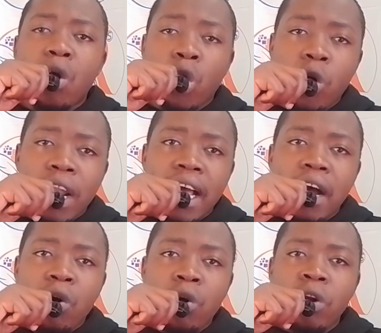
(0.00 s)

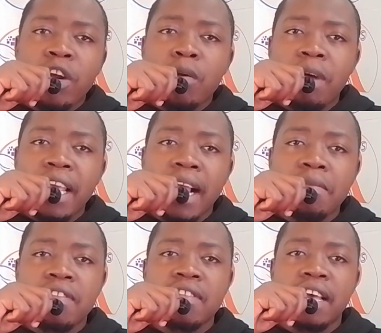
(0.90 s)
crawler normally
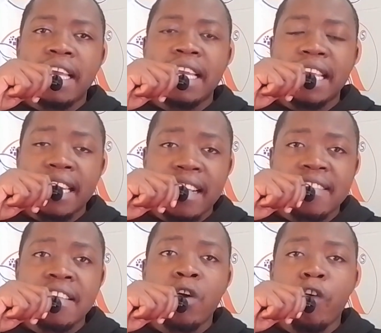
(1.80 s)
helps in
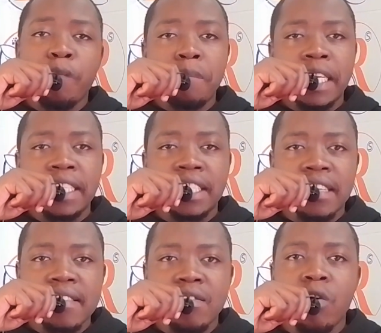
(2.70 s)
indexing of
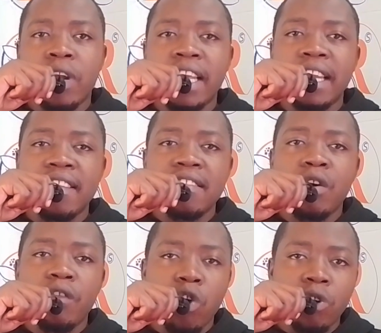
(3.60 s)
pages or
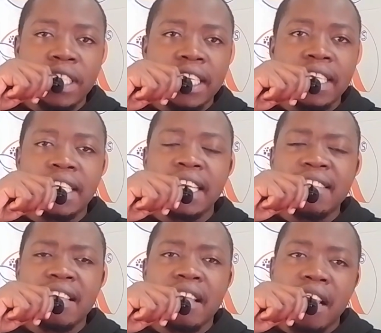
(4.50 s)
indexing of content.
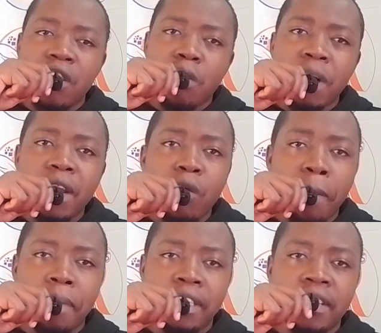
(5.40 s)
Let's say normally
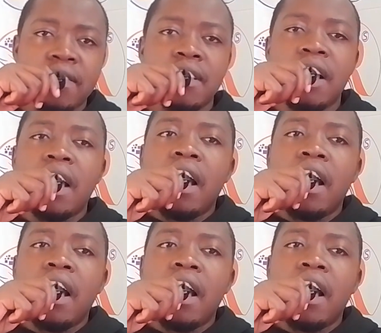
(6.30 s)
web pages.